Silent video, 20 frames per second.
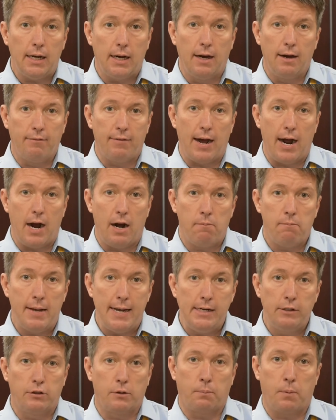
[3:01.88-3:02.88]
of our
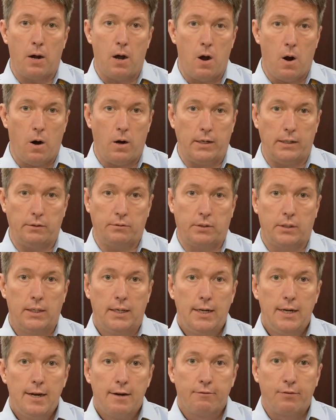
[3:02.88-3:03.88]
major priorities,
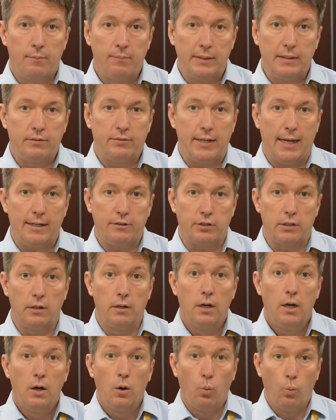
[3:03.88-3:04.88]
from this session
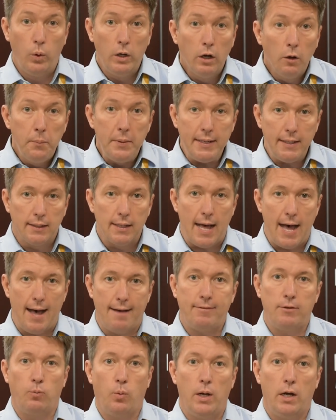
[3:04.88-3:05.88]
will be
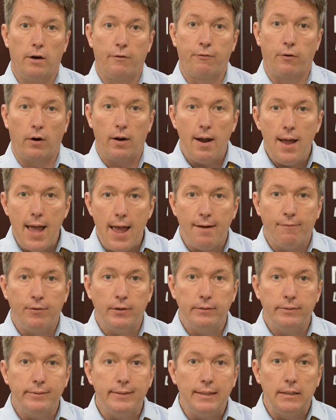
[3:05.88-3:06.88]
alive and well for
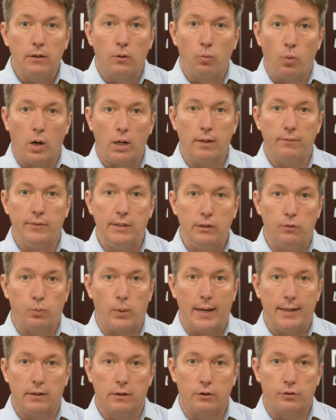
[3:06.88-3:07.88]
every single one of these
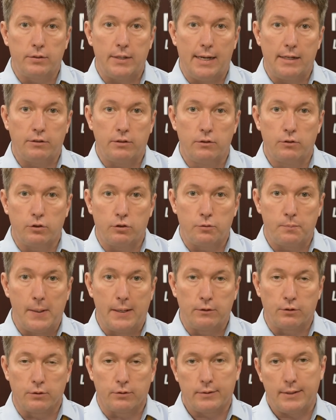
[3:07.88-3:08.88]
regular sessions or
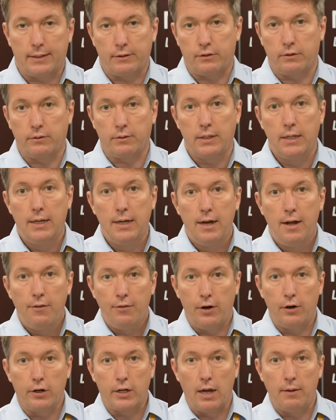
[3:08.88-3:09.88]
special sessions
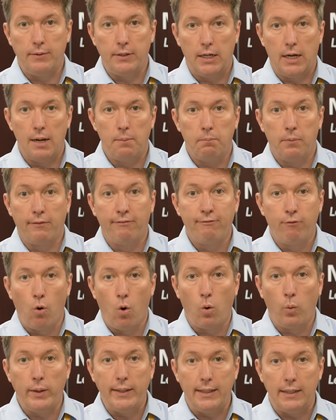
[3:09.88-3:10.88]
that are coming up
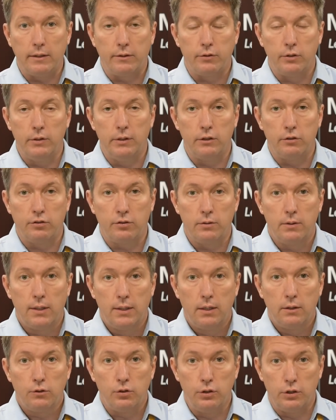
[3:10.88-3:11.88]
before we get to this
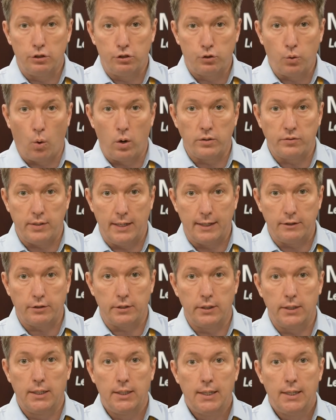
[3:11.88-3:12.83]
to the short session